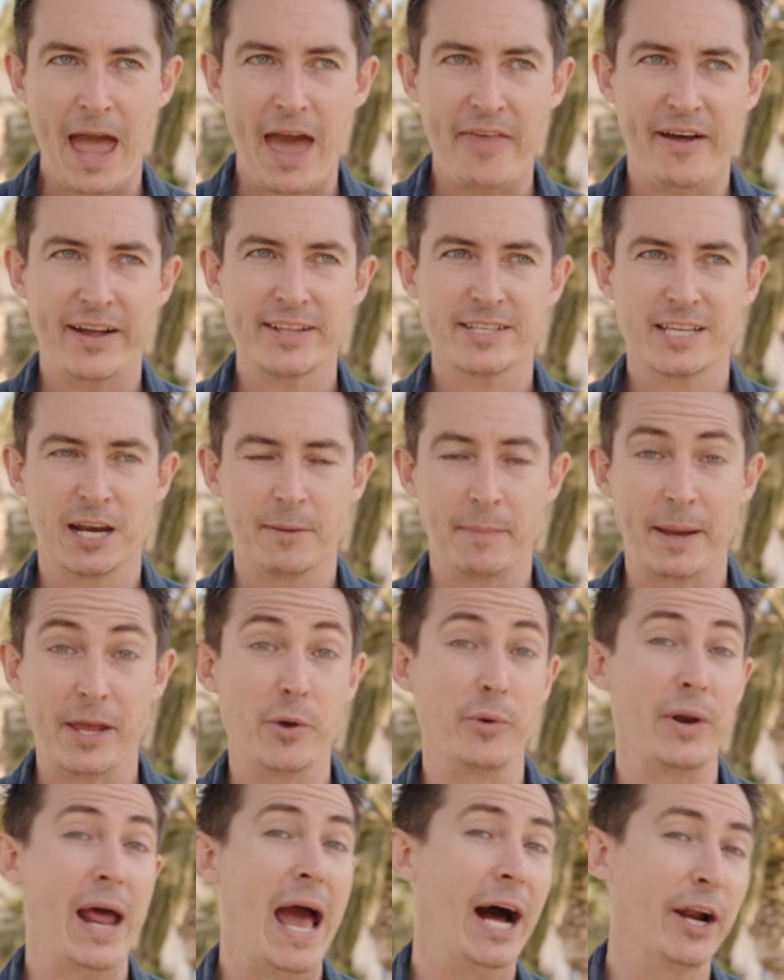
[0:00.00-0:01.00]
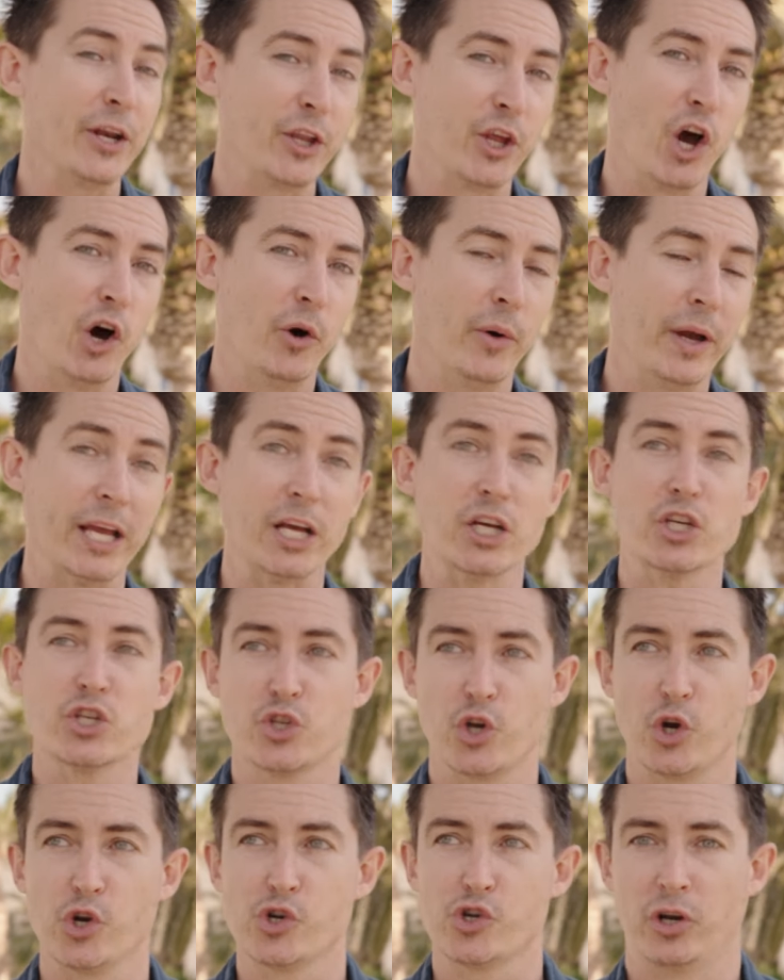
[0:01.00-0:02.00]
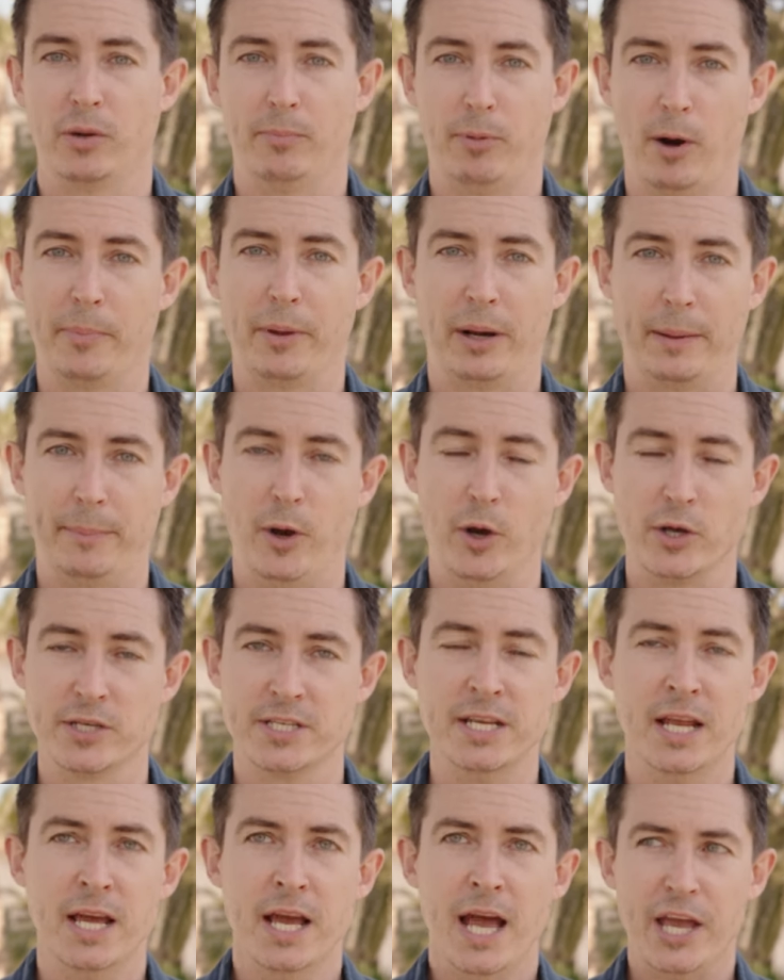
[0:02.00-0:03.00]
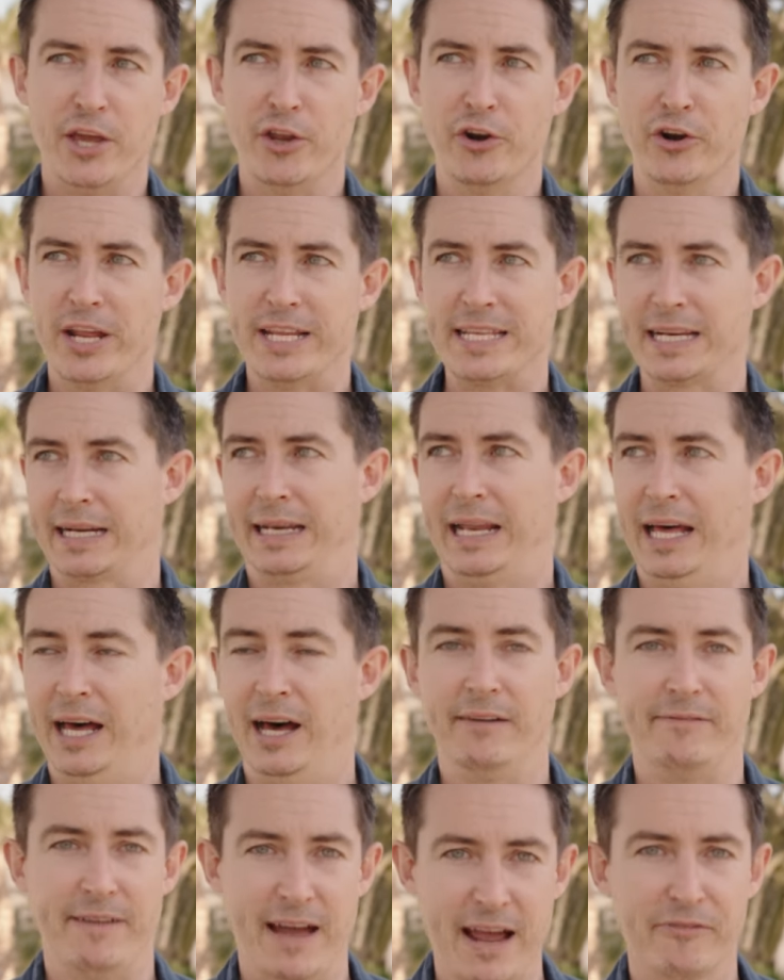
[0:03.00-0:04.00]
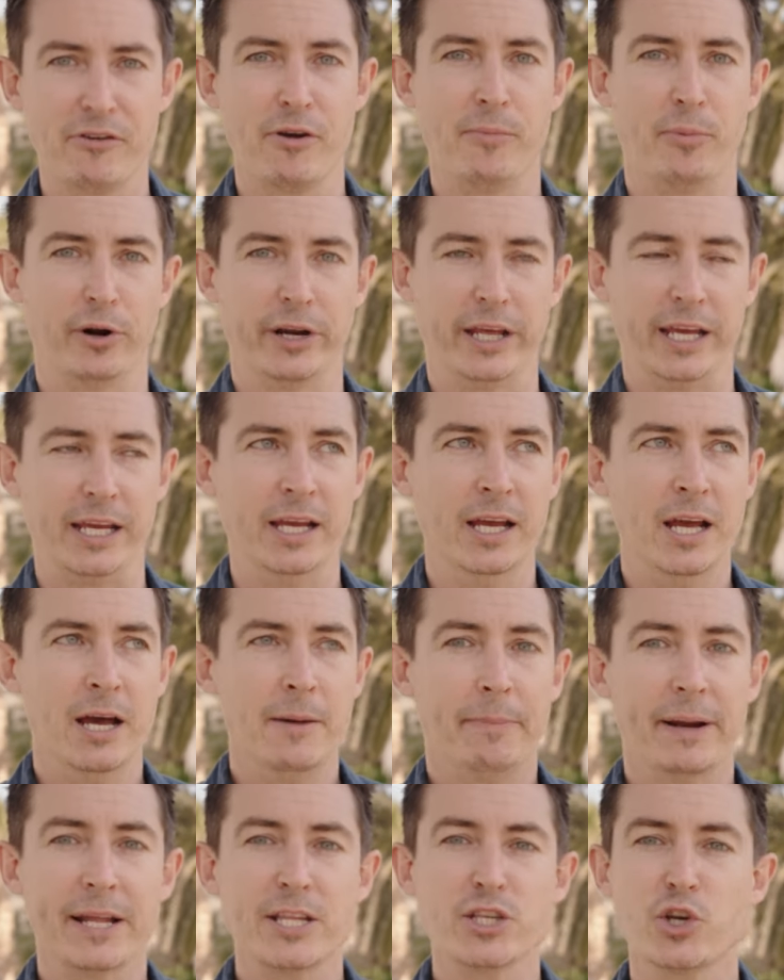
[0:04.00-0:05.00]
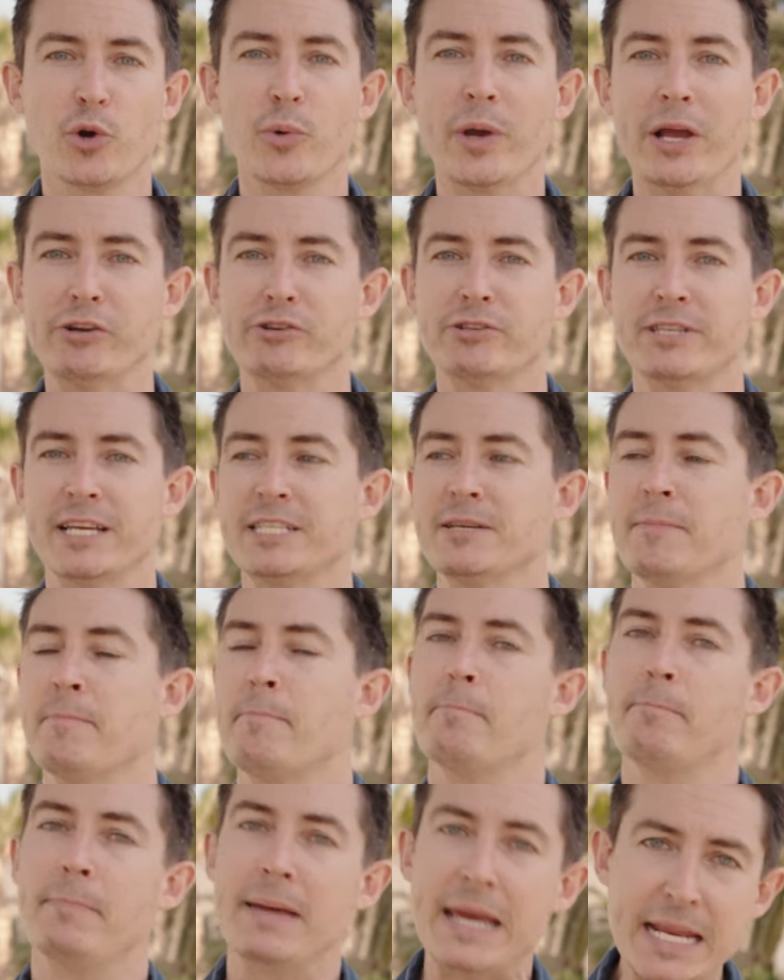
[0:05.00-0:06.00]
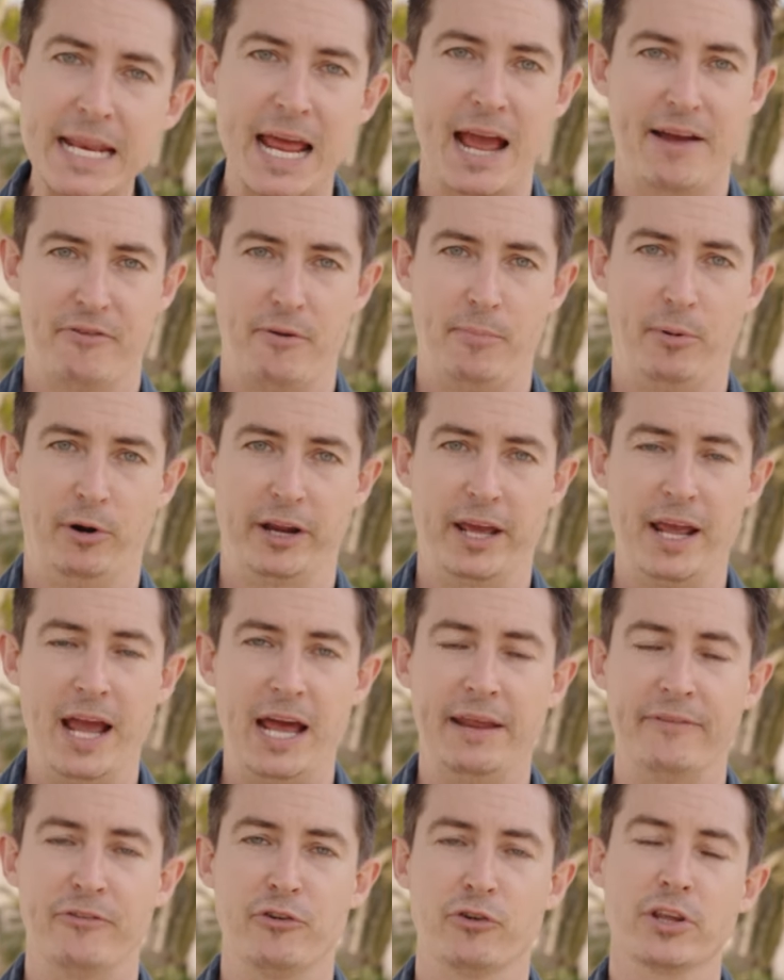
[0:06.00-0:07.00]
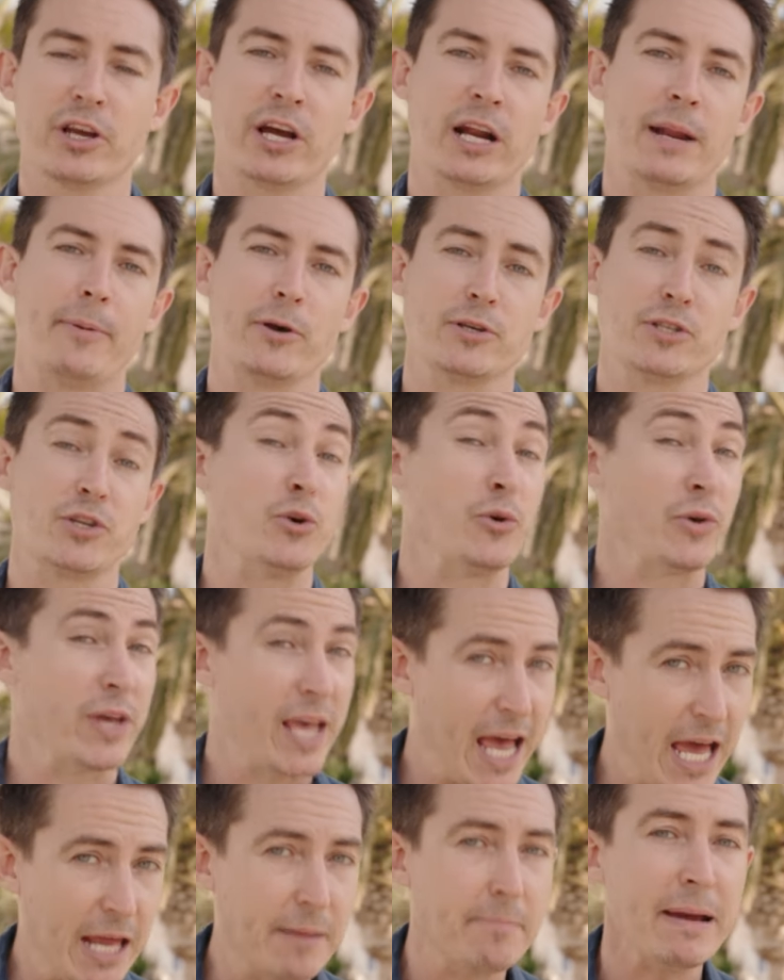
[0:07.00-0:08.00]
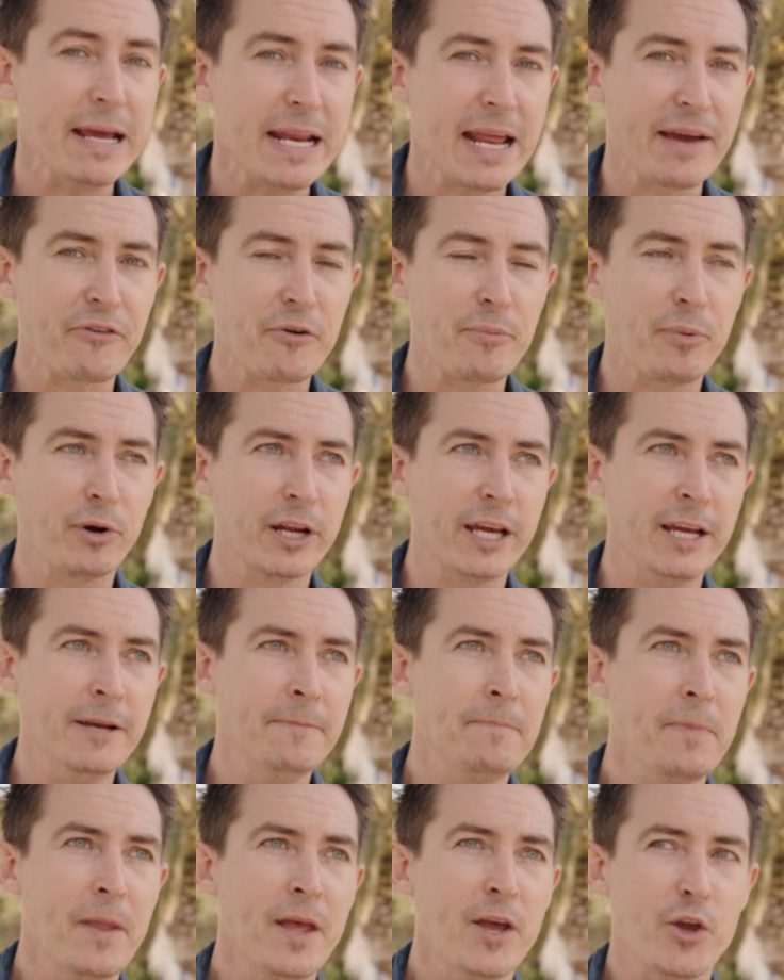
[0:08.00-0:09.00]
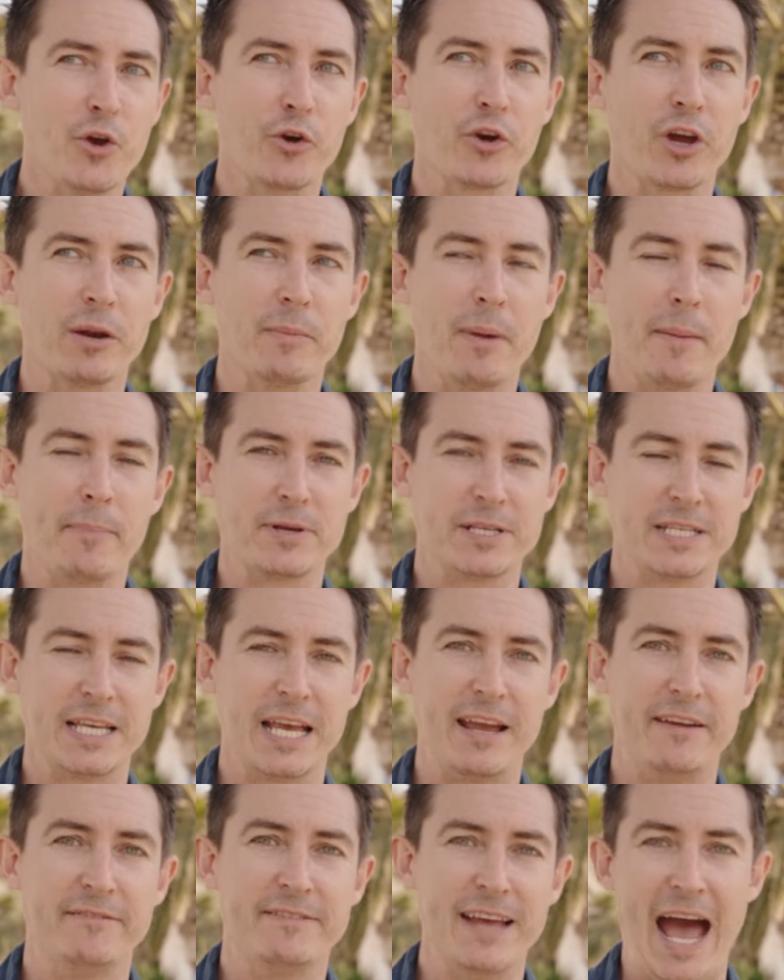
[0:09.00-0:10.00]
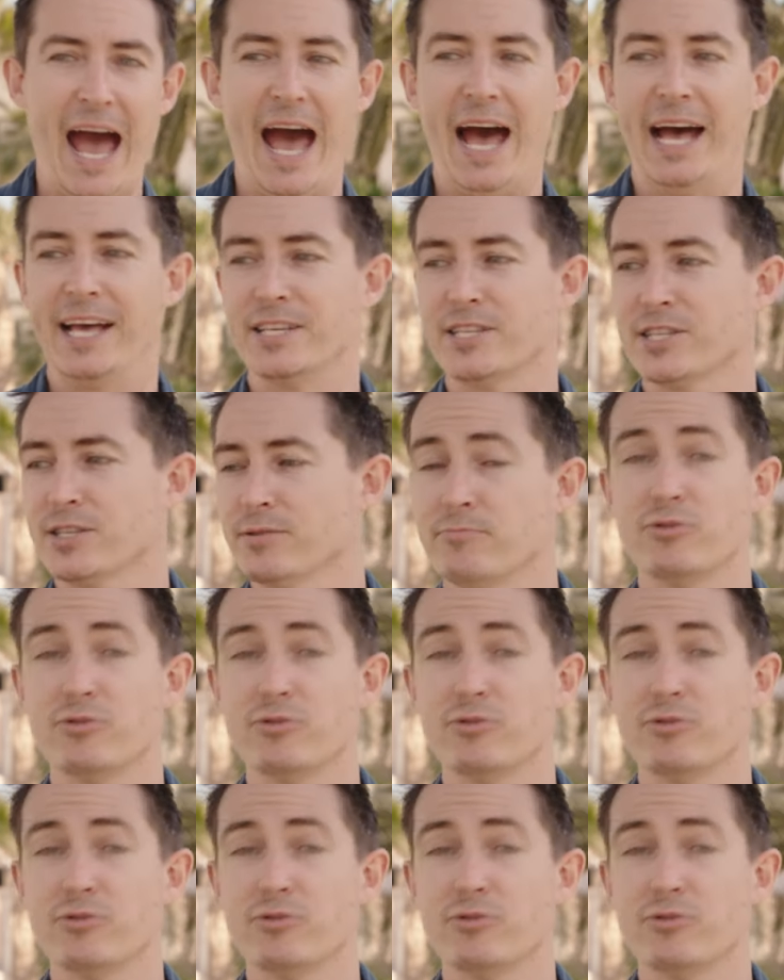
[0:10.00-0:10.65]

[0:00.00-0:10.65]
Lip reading: and that's gonna make you an outgoing, social, and popular person. You don't need to love everybody, but it's so interesting to meet everybody. And if you're the kind of person who can meet everybody, you're gonna be perceived as